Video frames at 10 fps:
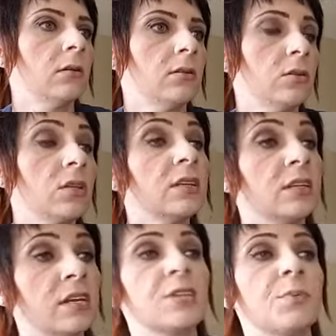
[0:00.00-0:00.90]
So
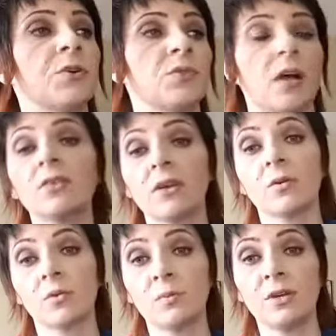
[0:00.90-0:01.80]
the next spiritual
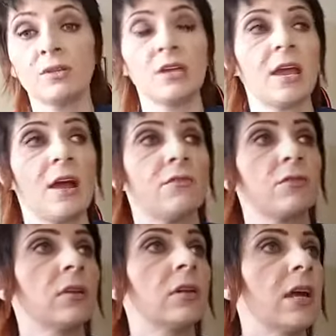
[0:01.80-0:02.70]
healthcare will be the day
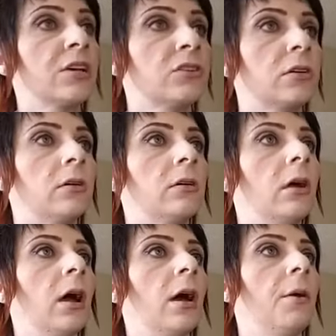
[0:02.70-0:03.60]
after the election.
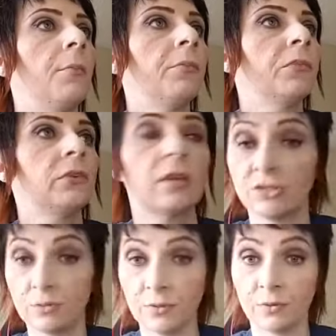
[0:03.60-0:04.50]
So that
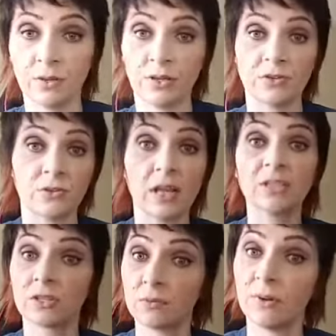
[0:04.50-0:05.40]
should be really interesting.
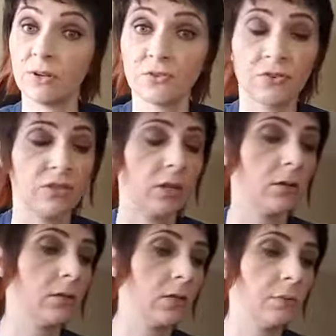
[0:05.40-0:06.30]
That's going to be interesting.
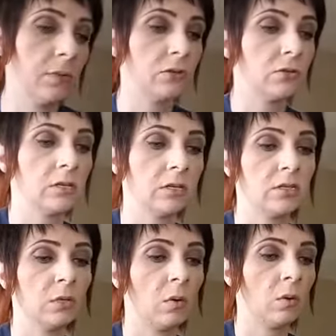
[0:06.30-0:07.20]
It's going to be interesting to
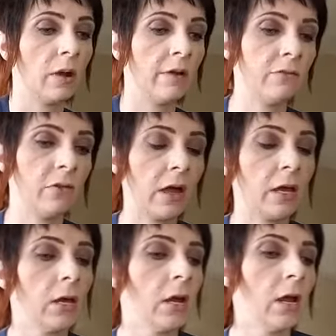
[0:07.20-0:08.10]
see where we're at for that.